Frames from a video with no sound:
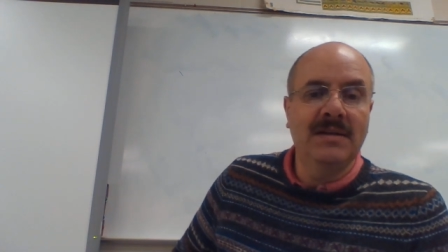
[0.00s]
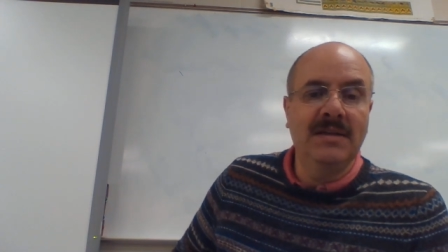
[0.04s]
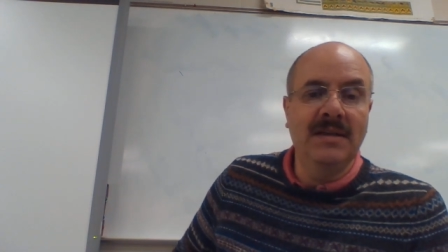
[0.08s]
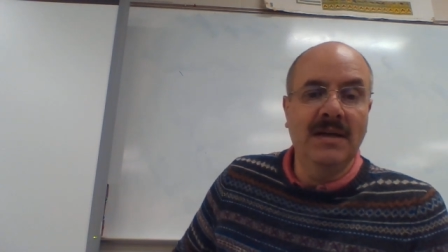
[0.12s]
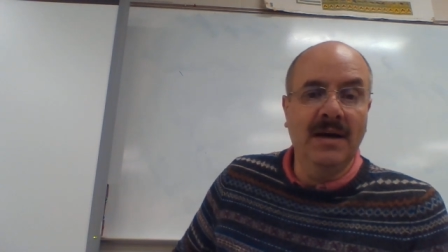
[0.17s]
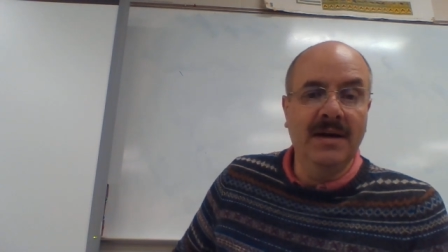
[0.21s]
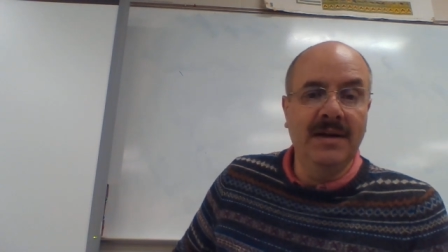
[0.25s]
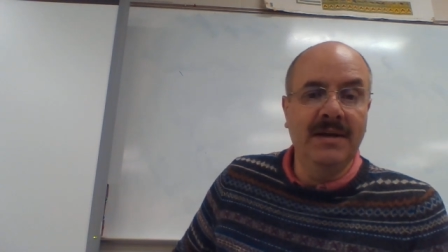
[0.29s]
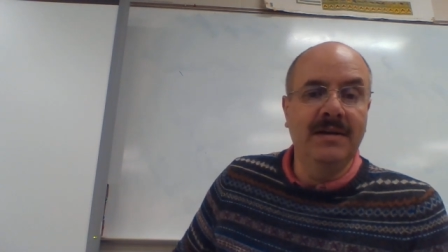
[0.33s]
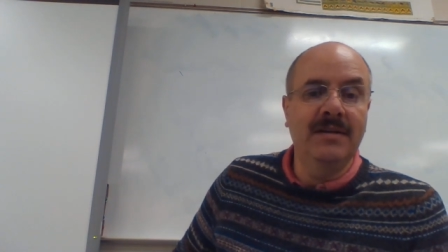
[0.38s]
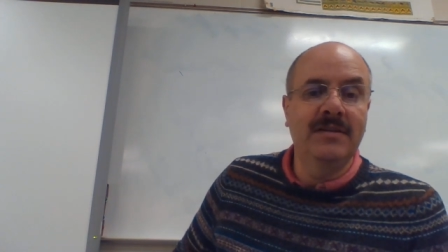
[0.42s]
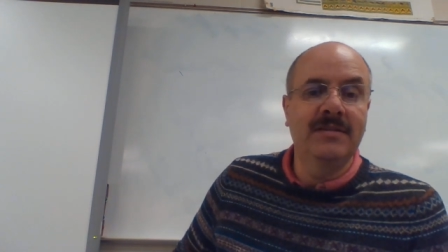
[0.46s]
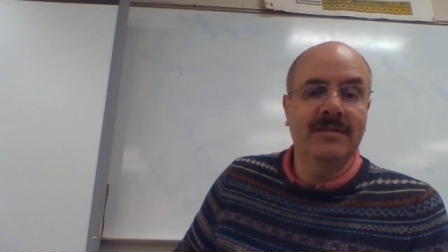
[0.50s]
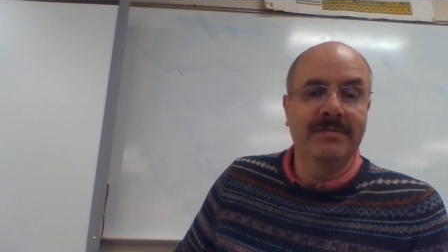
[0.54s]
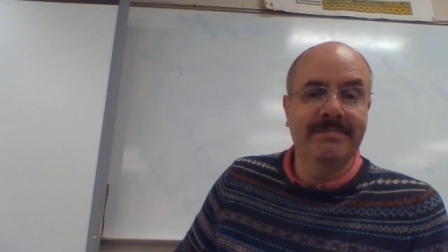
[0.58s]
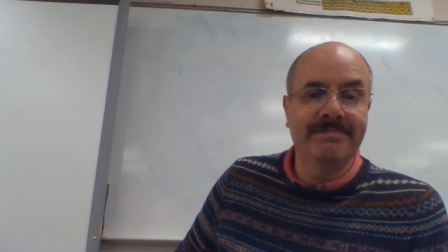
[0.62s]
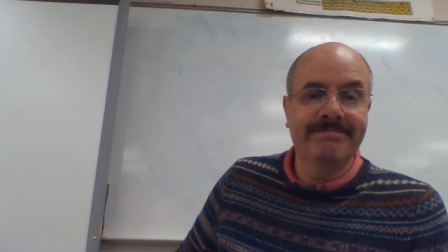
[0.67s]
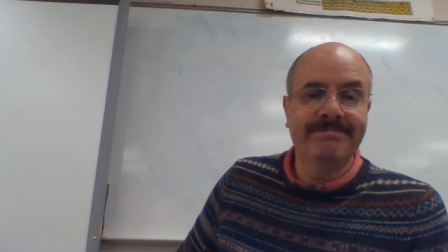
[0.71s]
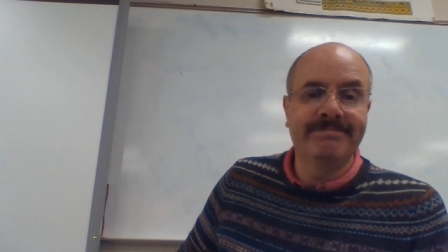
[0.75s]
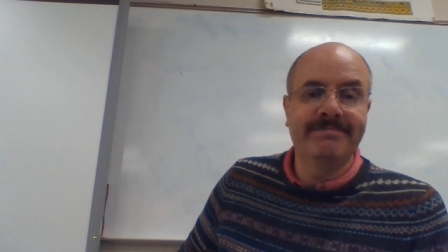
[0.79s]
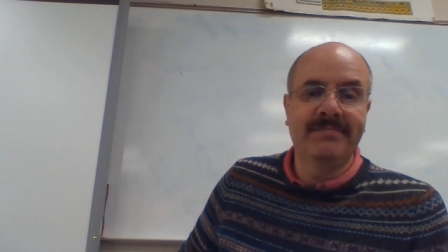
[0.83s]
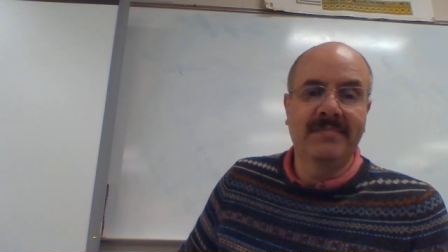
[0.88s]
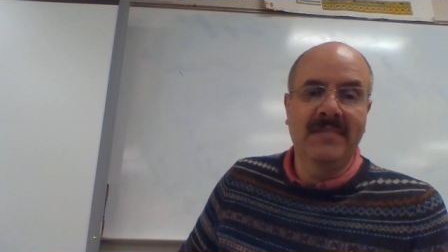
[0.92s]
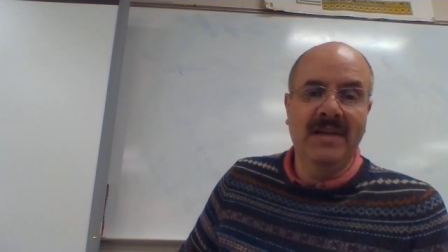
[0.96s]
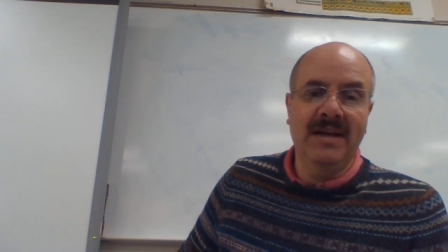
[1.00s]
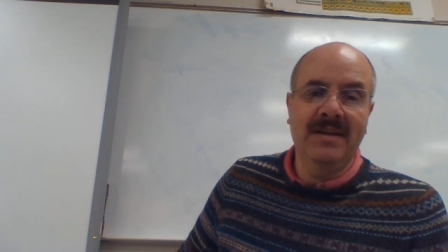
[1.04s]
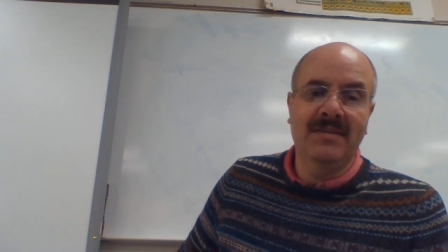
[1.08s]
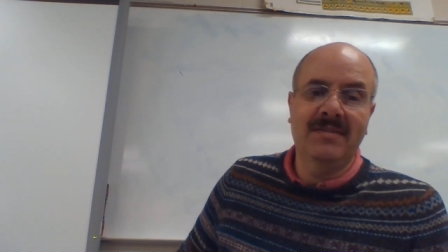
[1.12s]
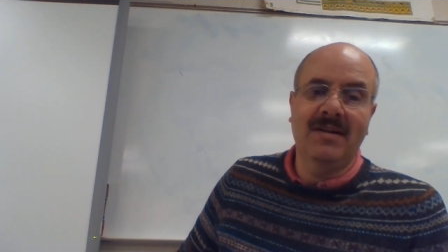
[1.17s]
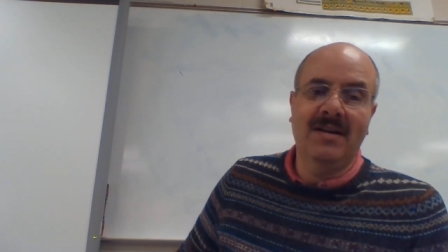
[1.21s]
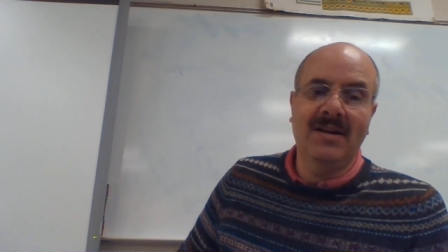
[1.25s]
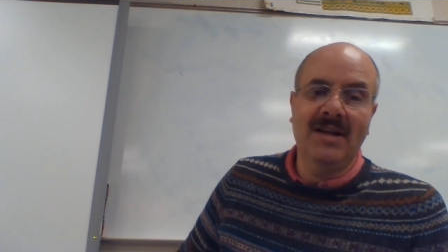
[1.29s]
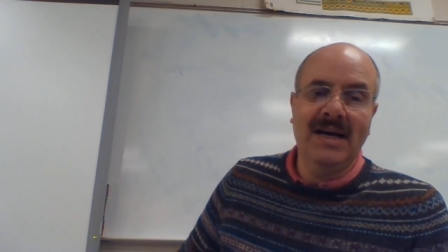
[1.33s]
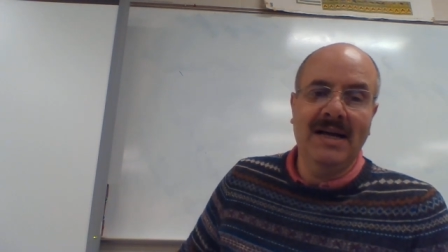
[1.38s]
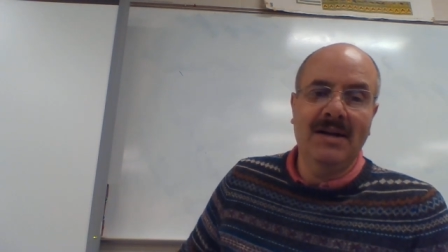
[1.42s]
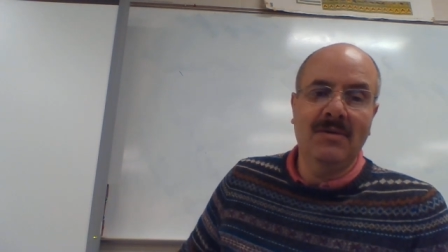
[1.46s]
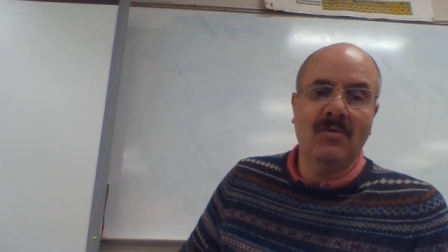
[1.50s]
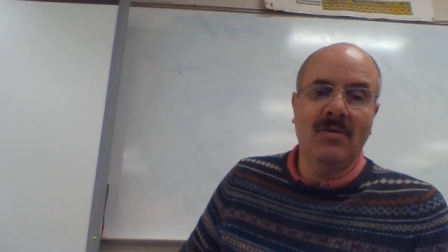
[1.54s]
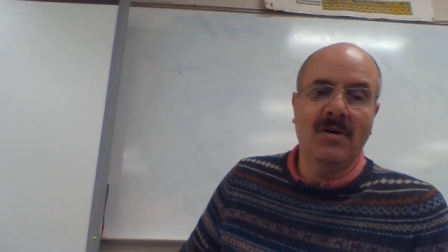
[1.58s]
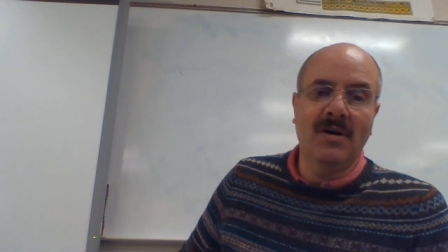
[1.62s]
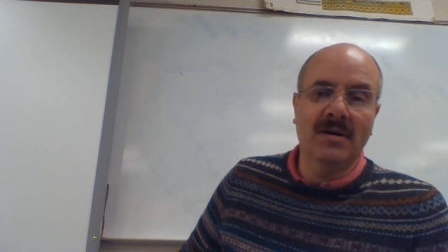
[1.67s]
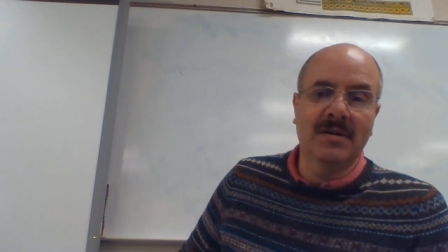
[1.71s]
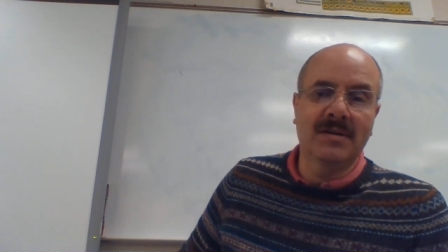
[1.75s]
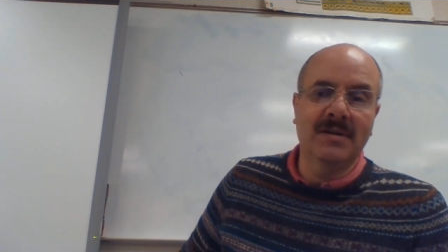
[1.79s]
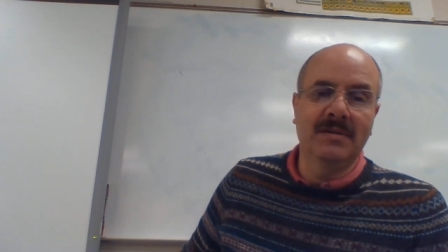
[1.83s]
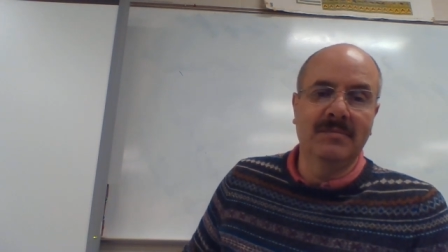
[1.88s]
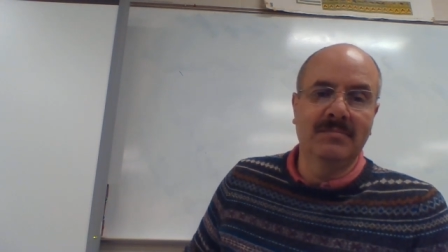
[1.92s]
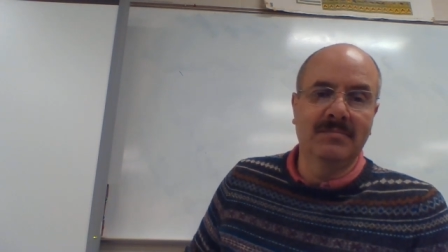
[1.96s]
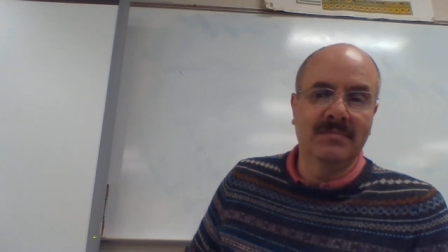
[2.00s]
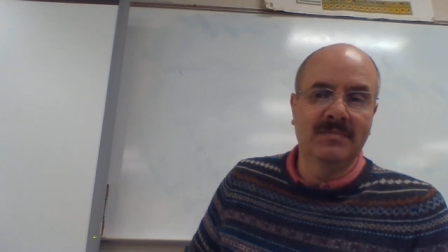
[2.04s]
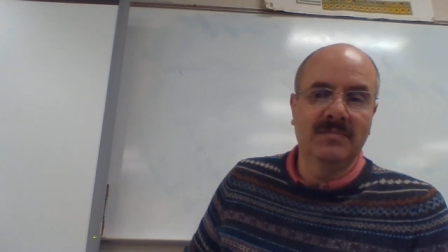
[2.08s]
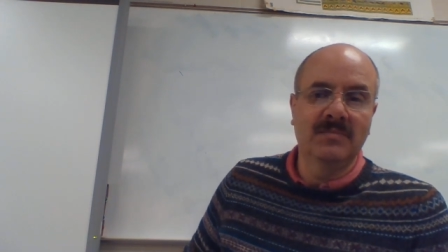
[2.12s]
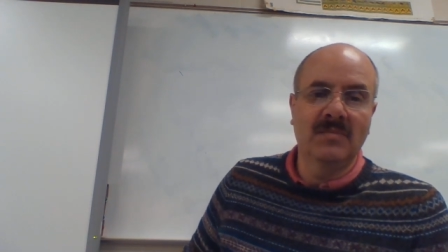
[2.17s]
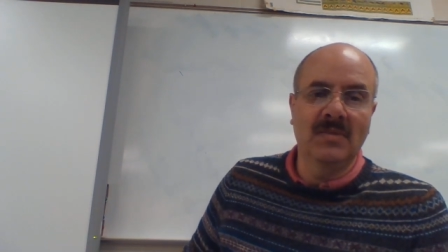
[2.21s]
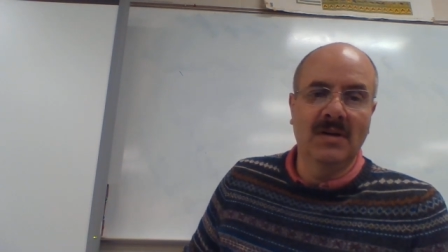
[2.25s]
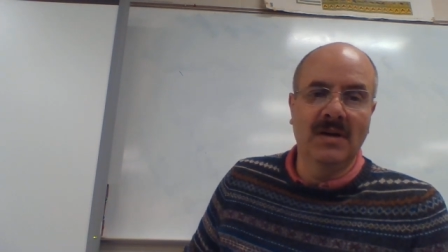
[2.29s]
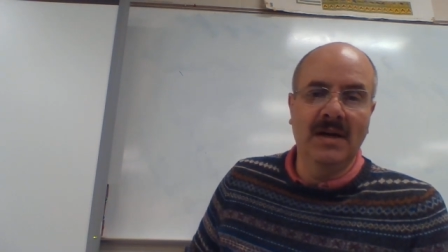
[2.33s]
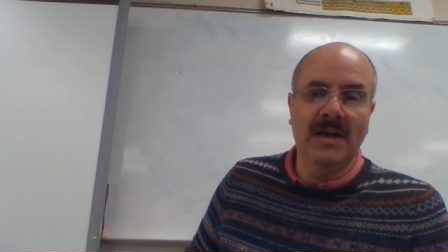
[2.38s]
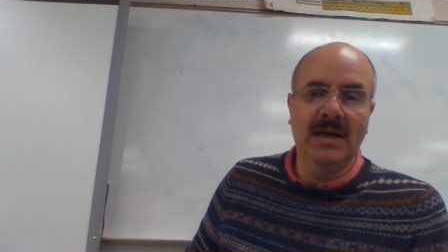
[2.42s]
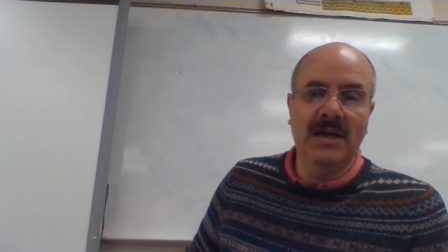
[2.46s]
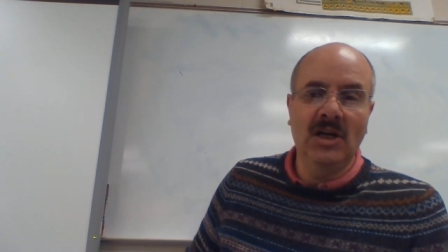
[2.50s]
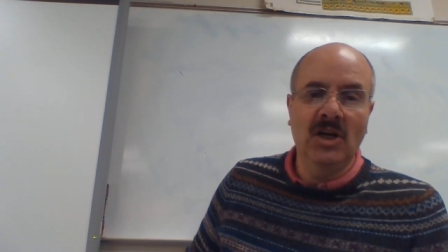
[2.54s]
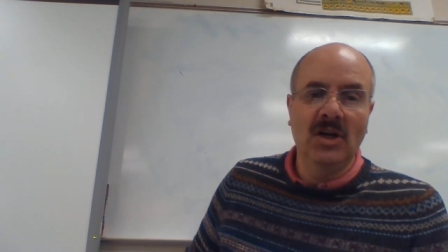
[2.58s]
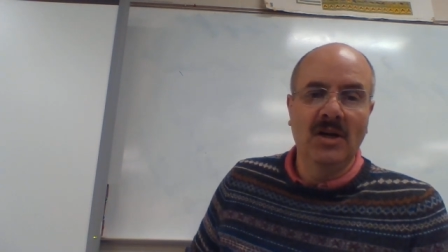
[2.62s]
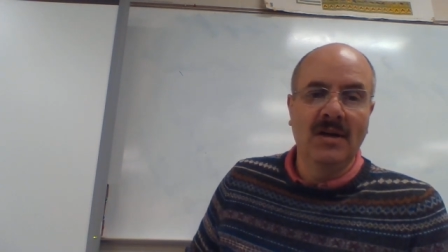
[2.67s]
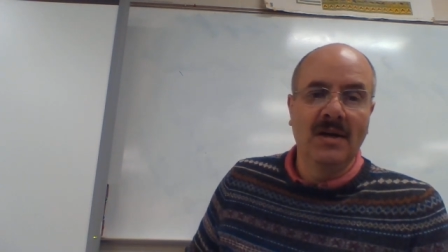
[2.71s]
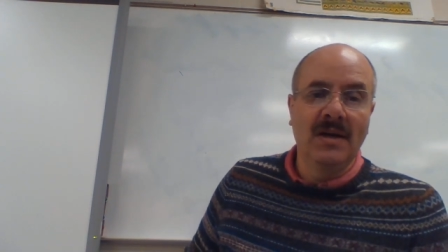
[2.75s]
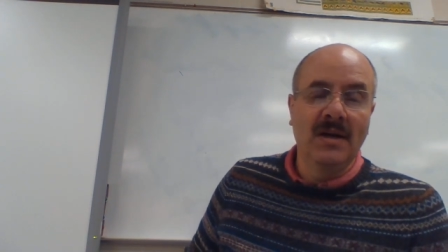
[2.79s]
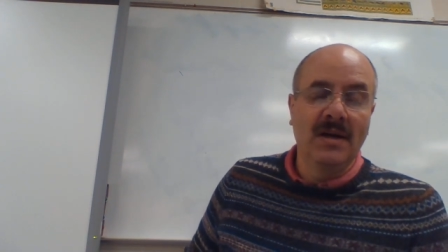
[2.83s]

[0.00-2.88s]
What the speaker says: Yikes. That's a lot of walking. Right?